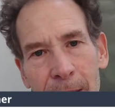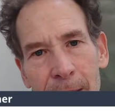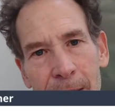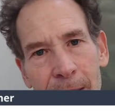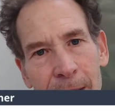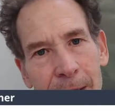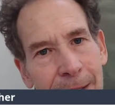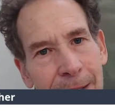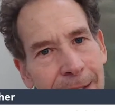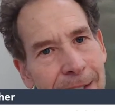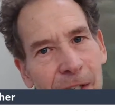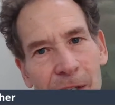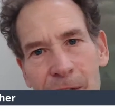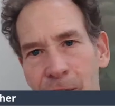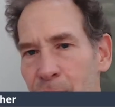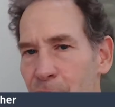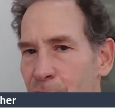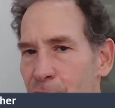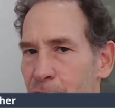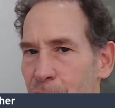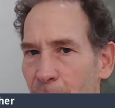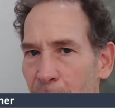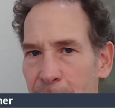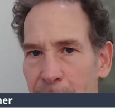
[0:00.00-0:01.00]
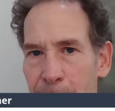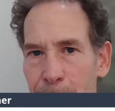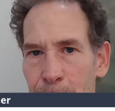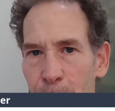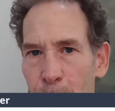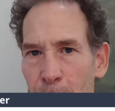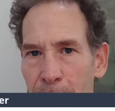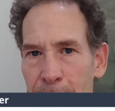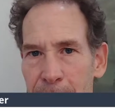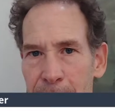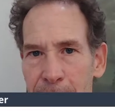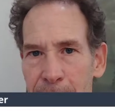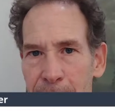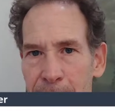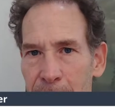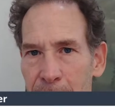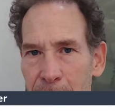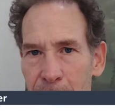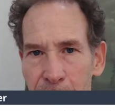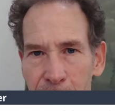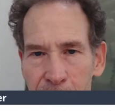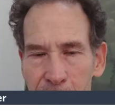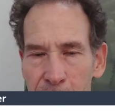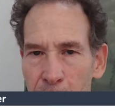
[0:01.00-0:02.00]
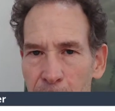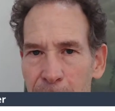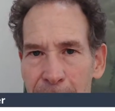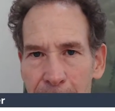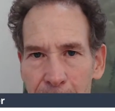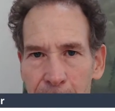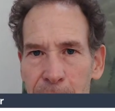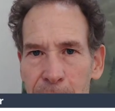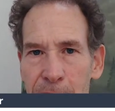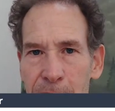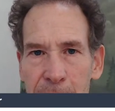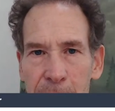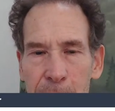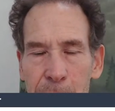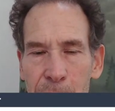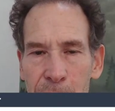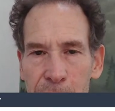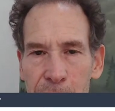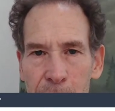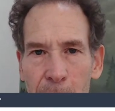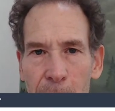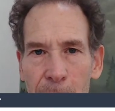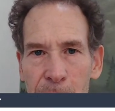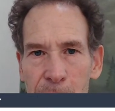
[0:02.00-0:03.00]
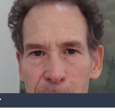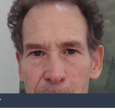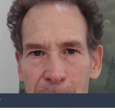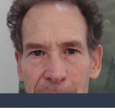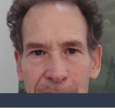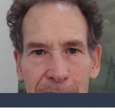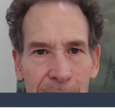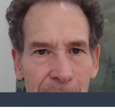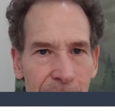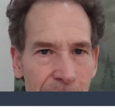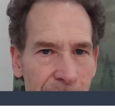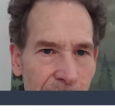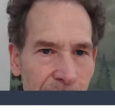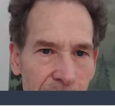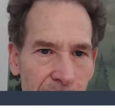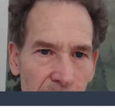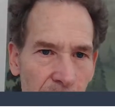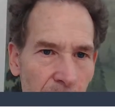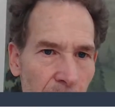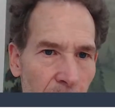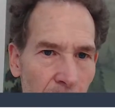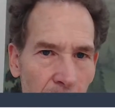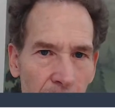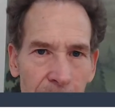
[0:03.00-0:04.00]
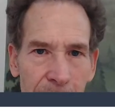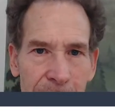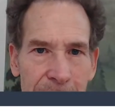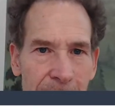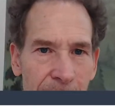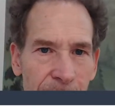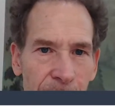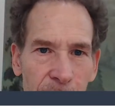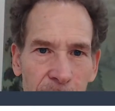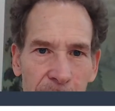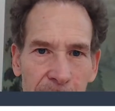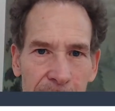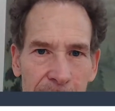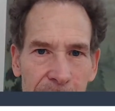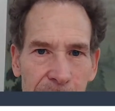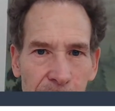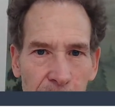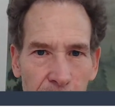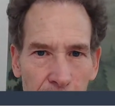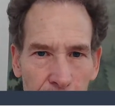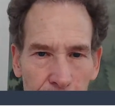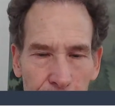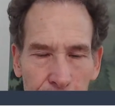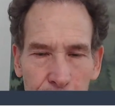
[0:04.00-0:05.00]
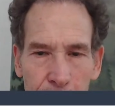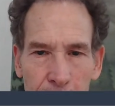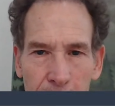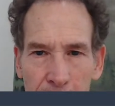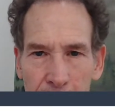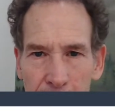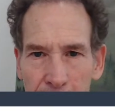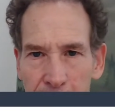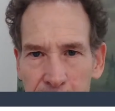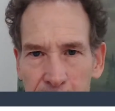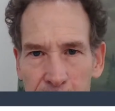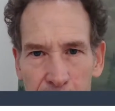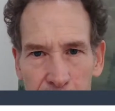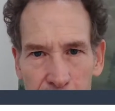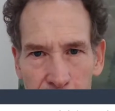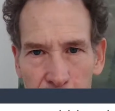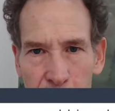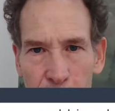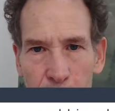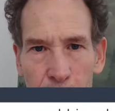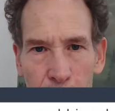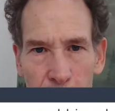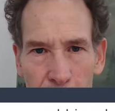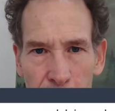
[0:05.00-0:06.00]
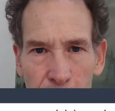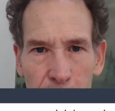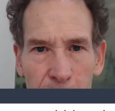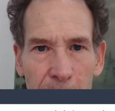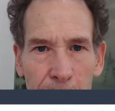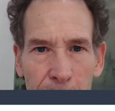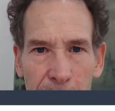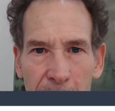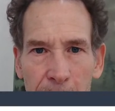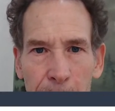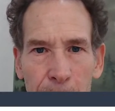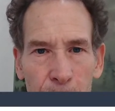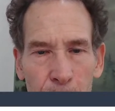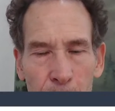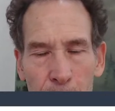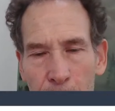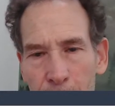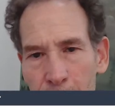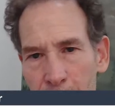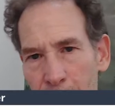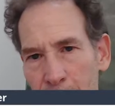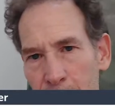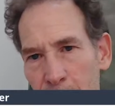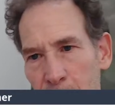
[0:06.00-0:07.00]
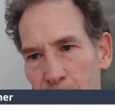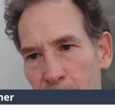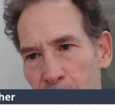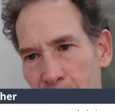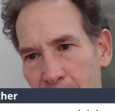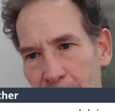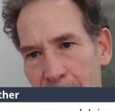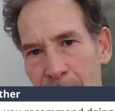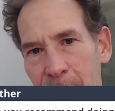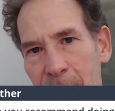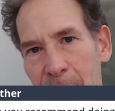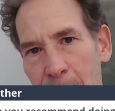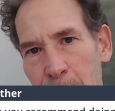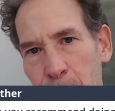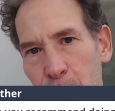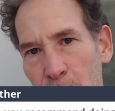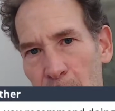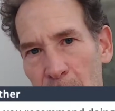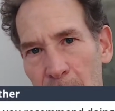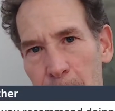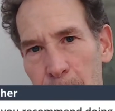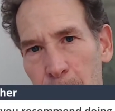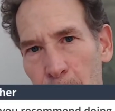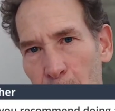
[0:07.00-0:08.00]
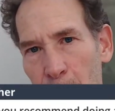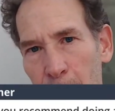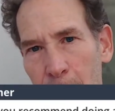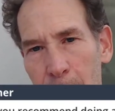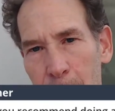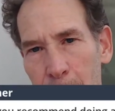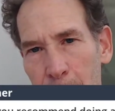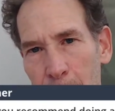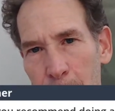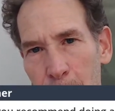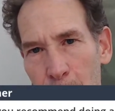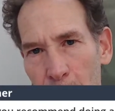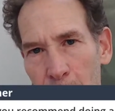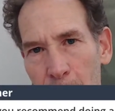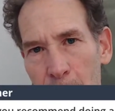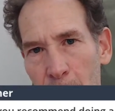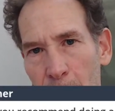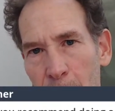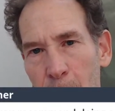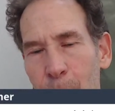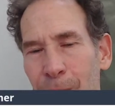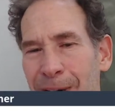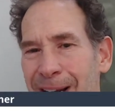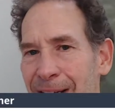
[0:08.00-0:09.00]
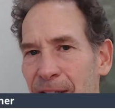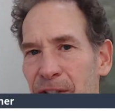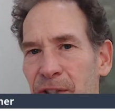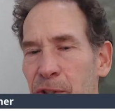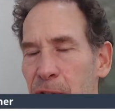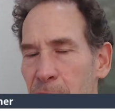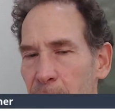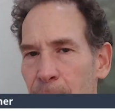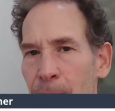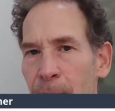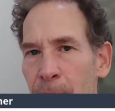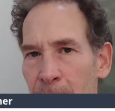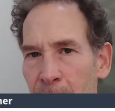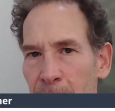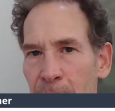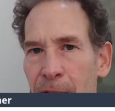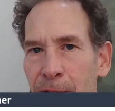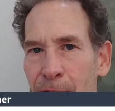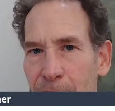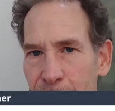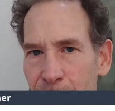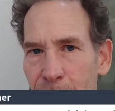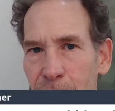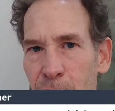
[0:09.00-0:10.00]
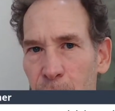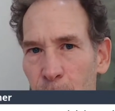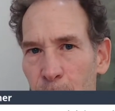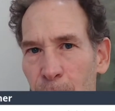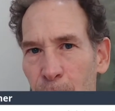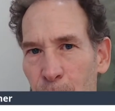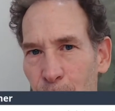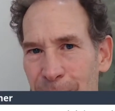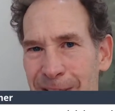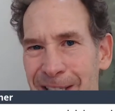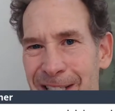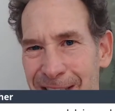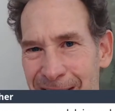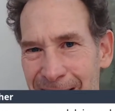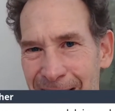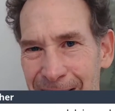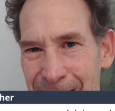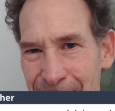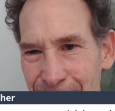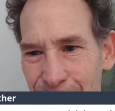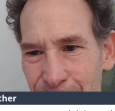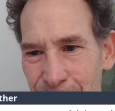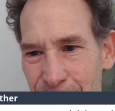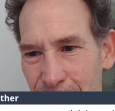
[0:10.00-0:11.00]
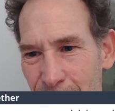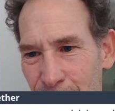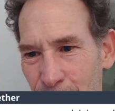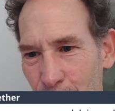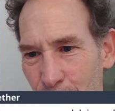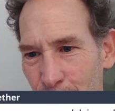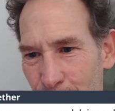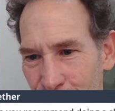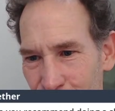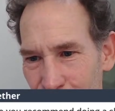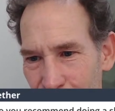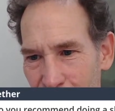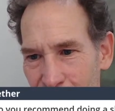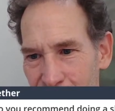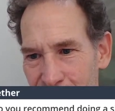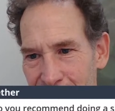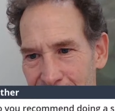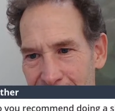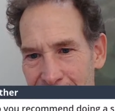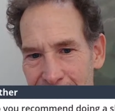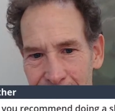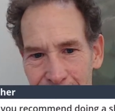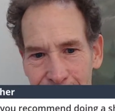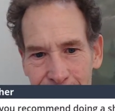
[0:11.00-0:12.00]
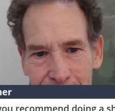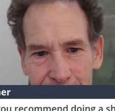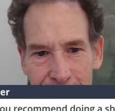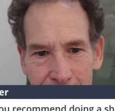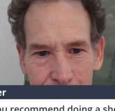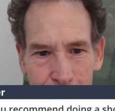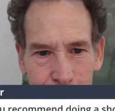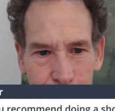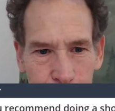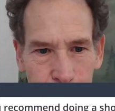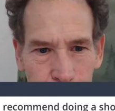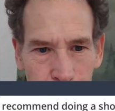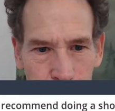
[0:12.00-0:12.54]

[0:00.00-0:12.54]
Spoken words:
It's just a starting point. There's no guaranteed results because you're all different. And so, 2 or 3 people using the same training protocol will get 2 or 3 sets of different results out of them.